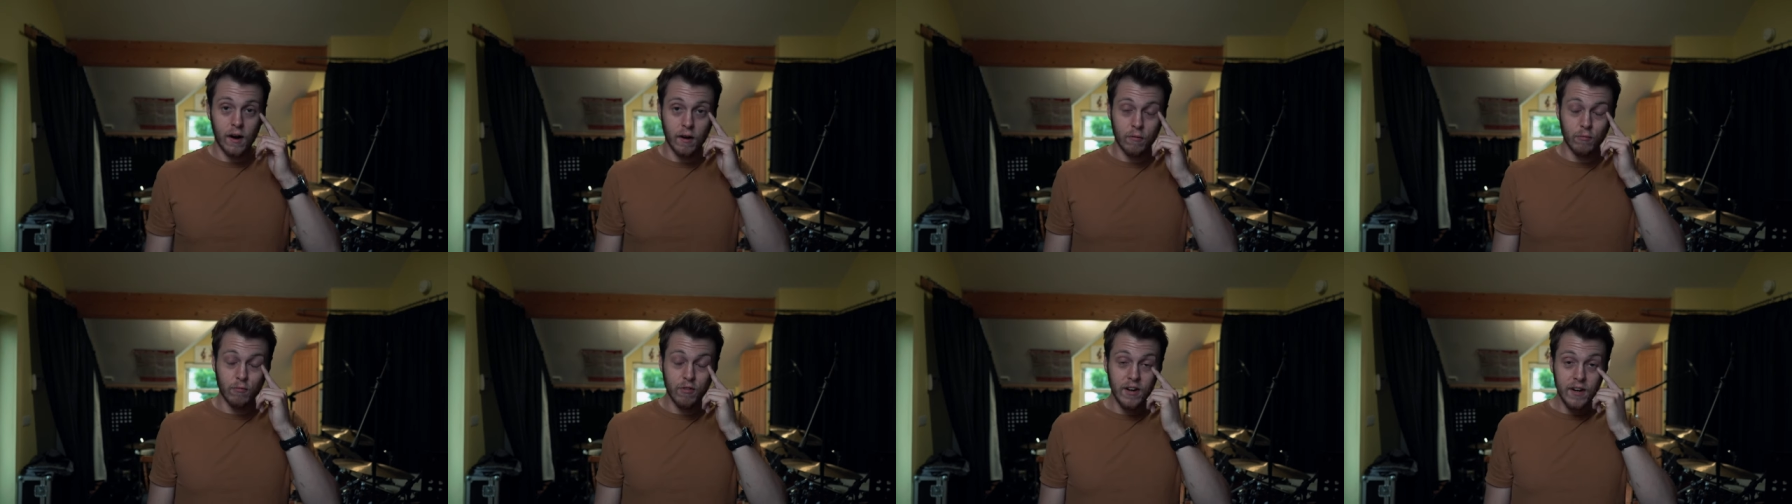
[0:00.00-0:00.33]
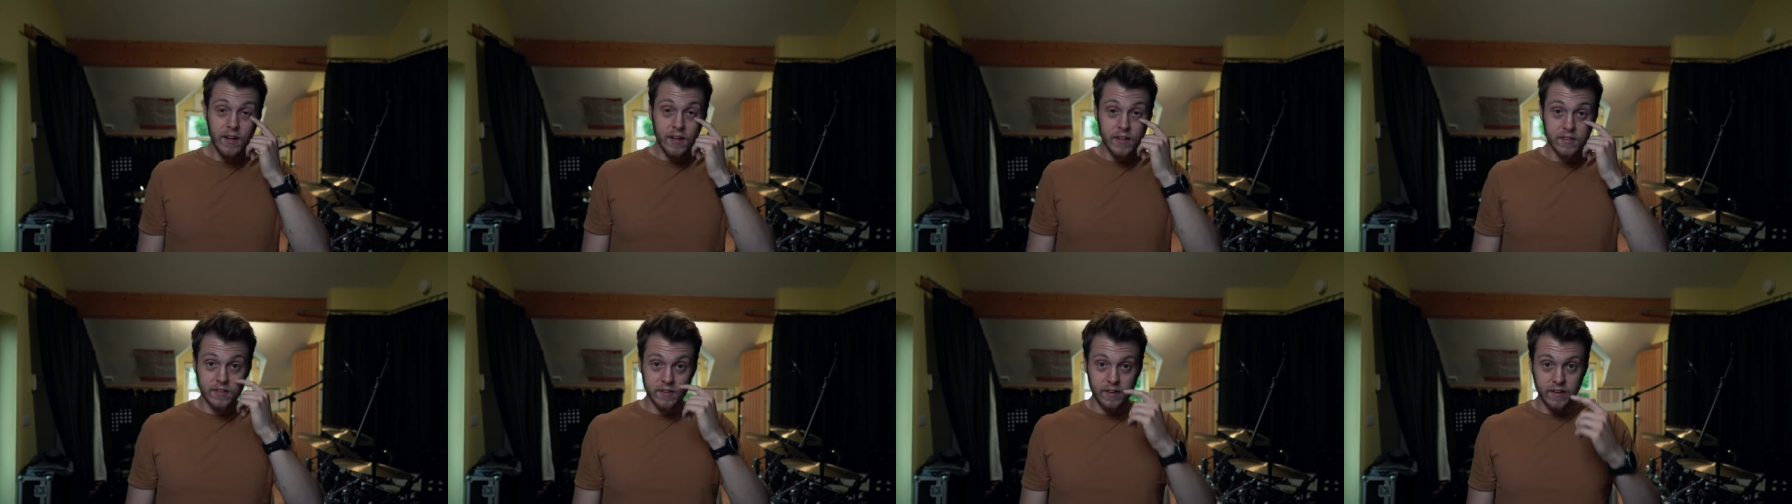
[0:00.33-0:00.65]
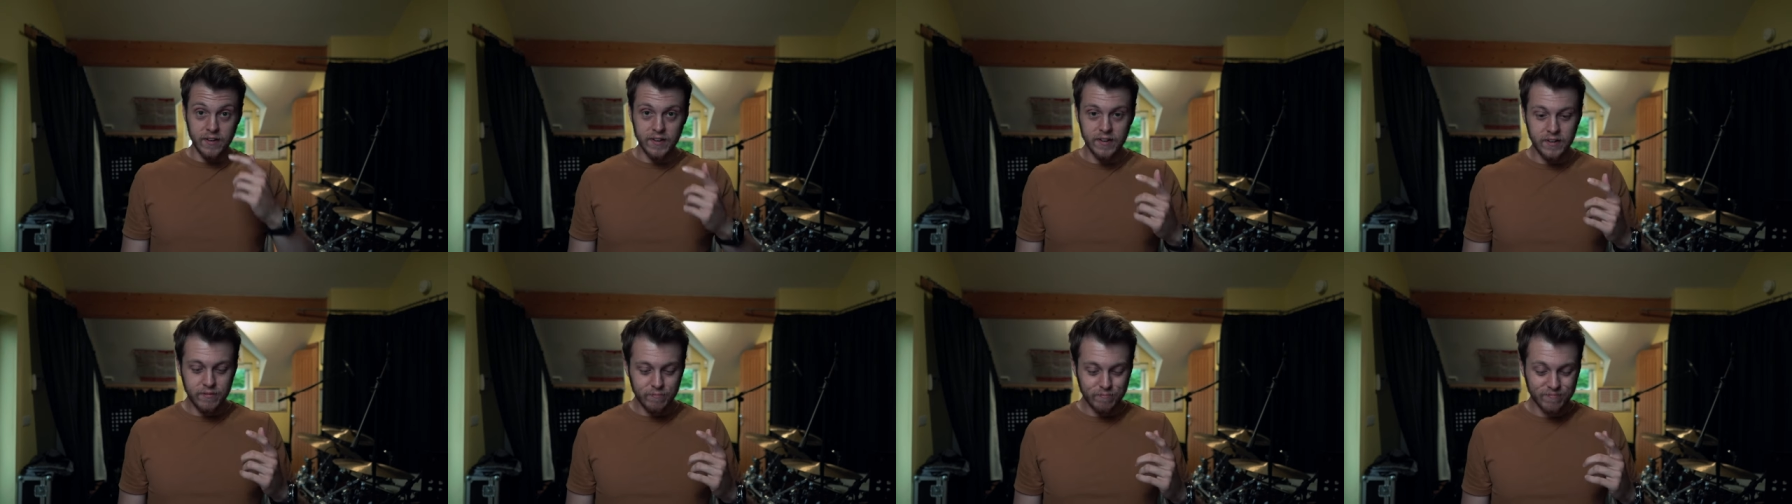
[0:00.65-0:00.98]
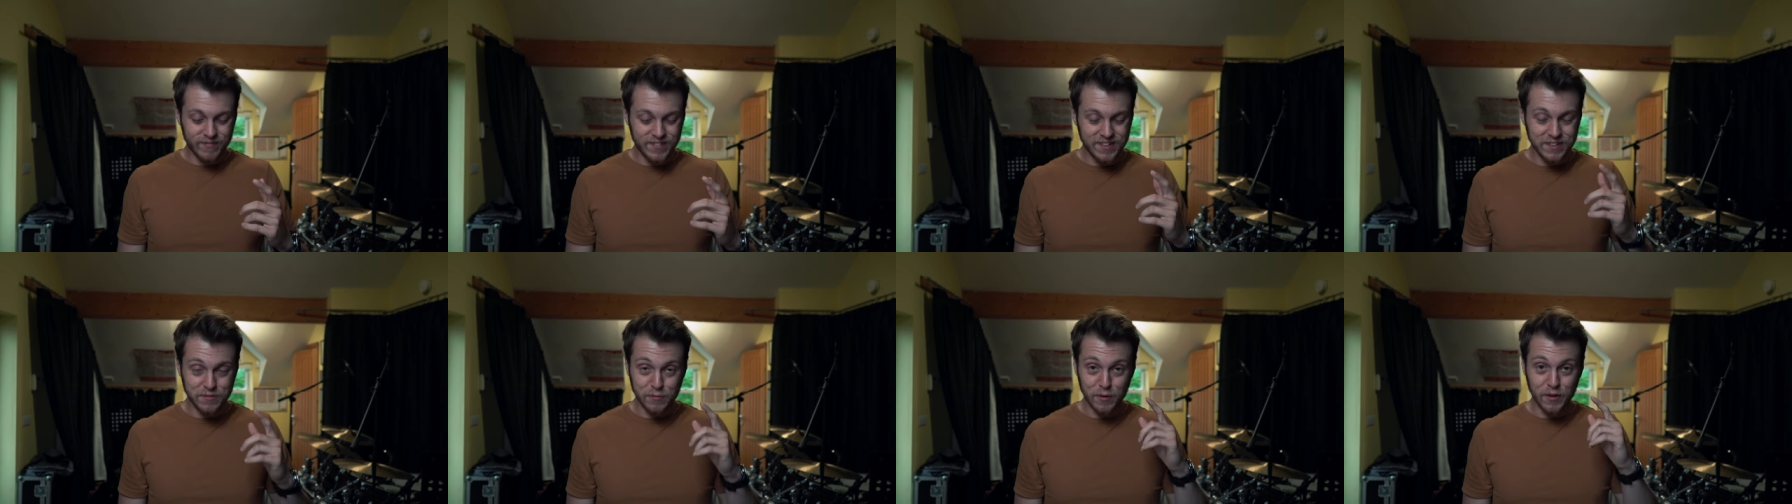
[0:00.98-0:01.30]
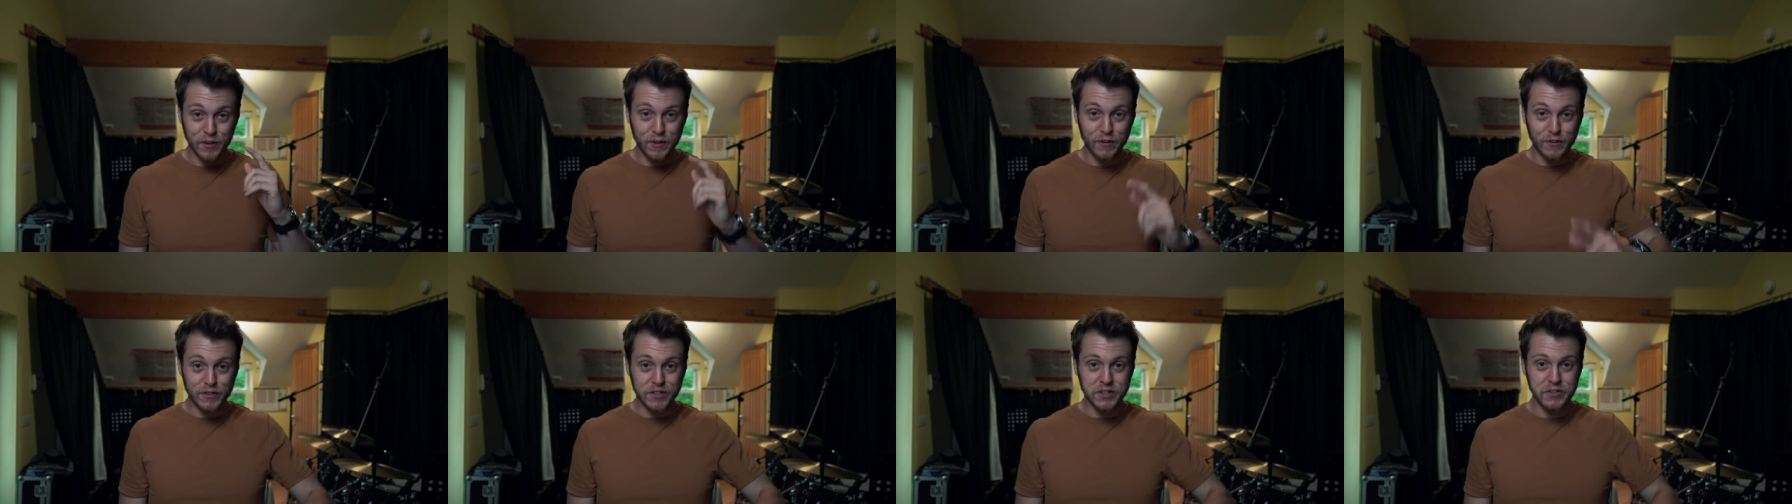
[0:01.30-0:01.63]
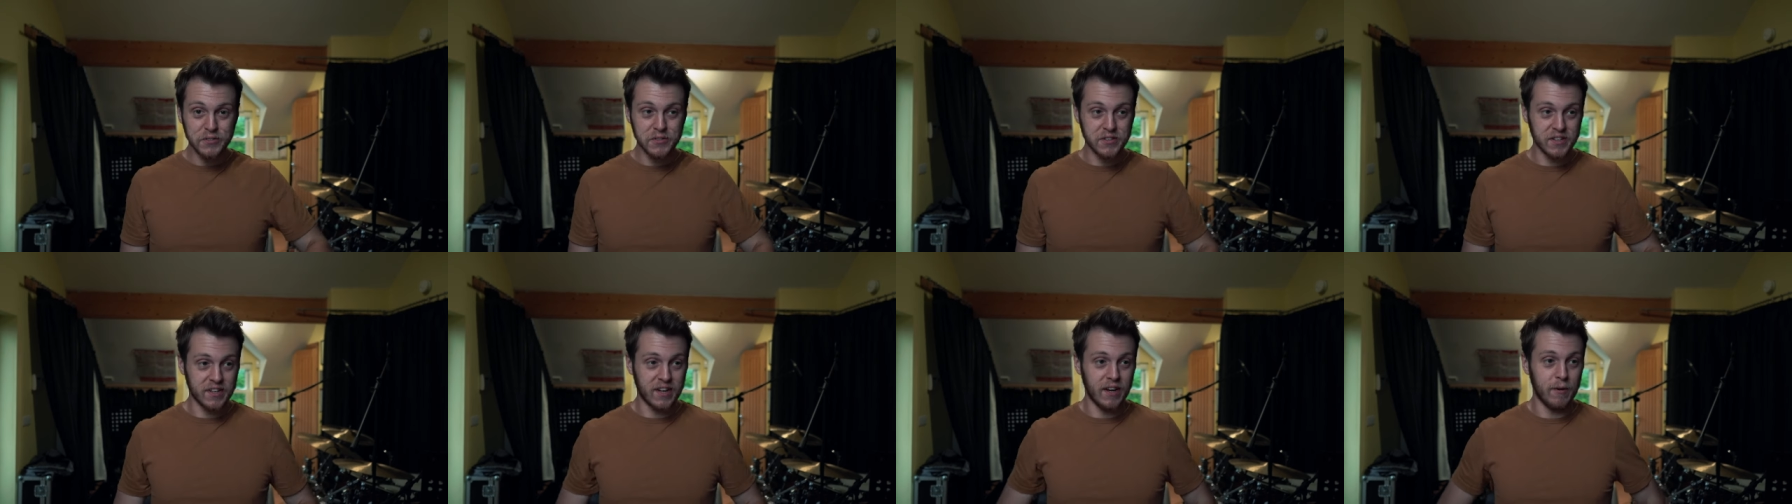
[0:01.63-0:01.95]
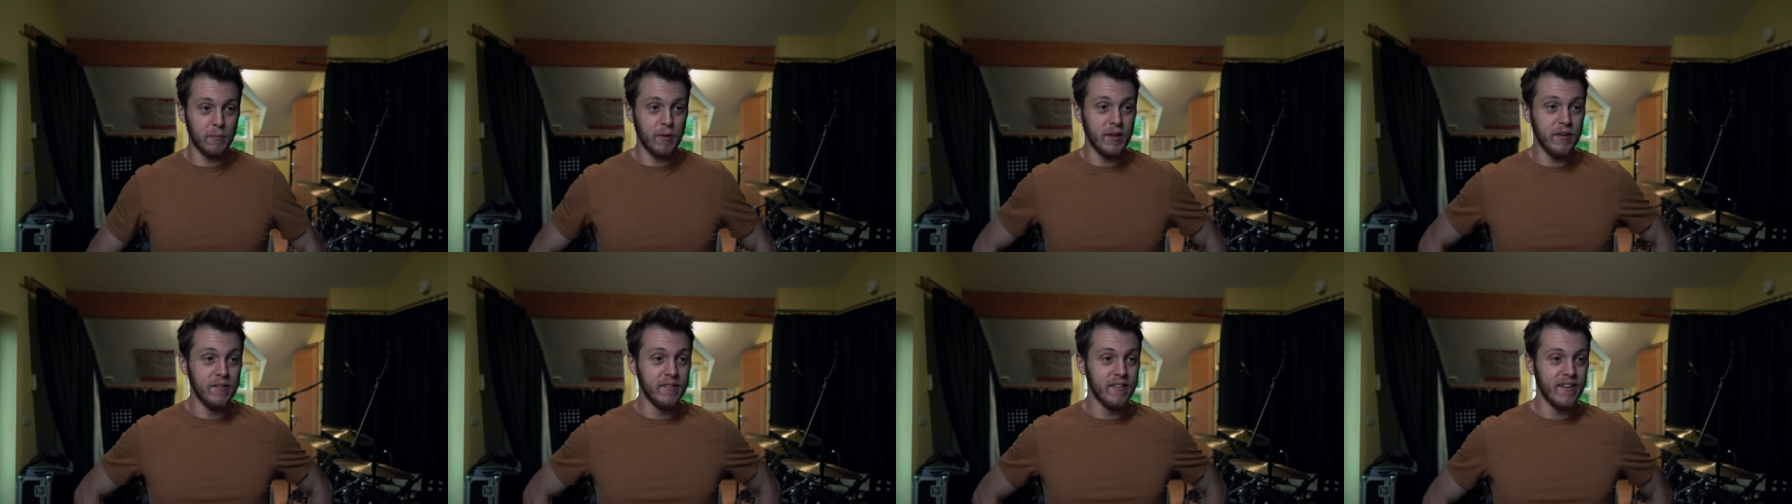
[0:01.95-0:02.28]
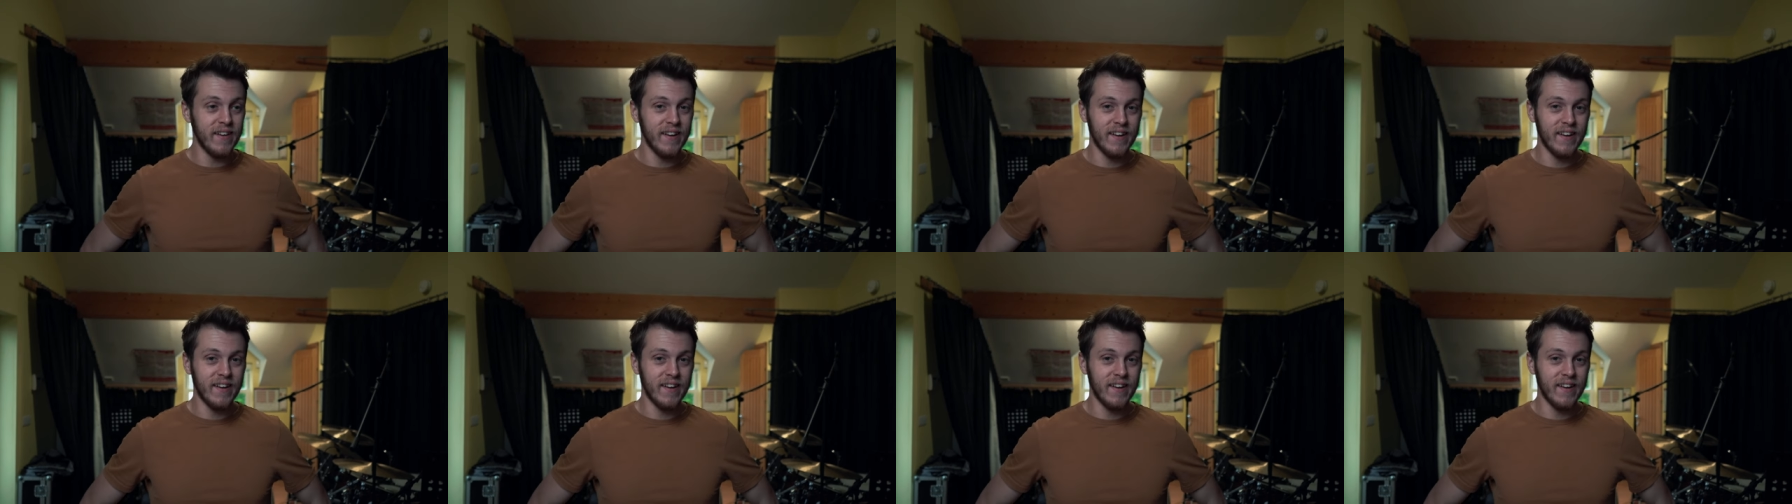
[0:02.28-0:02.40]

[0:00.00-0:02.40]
I'm really excited because my new shoes are coming.